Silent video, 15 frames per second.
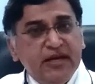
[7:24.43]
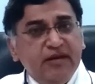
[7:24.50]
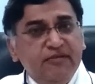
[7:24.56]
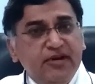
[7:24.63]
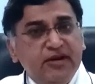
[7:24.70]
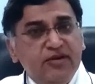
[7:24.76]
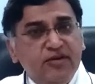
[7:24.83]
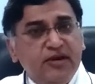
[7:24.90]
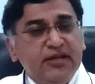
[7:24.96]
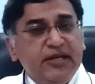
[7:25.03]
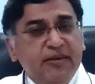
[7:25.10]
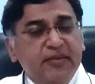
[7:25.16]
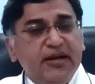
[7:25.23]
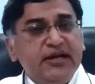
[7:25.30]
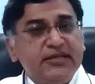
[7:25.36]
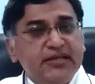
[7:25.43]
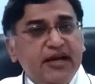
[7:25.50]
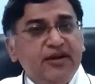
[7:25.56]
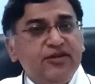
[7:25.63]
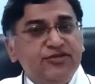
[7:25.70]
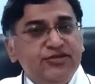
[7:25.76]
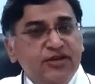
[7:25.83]
We will look at the MRI
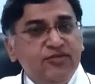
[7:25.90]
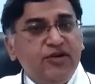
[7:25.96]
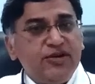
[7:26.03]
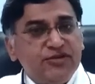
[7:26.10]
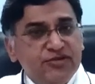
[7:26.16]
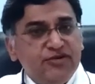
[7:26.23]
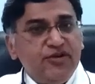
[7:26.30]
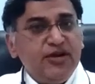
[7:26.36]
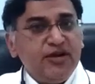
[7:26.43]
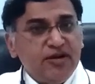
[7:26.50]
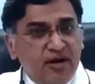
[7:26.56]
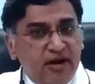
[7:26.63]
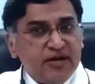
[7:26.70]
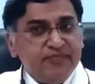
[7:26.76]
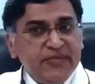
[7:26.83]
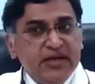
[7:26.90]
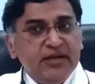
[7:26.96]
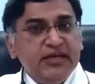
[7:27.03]
scan to see what's going on.